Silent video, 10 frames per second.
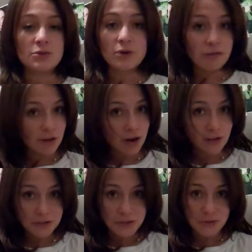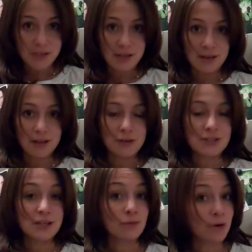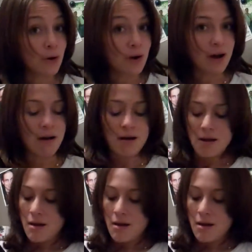or whatever colors you see that you see in Rioja,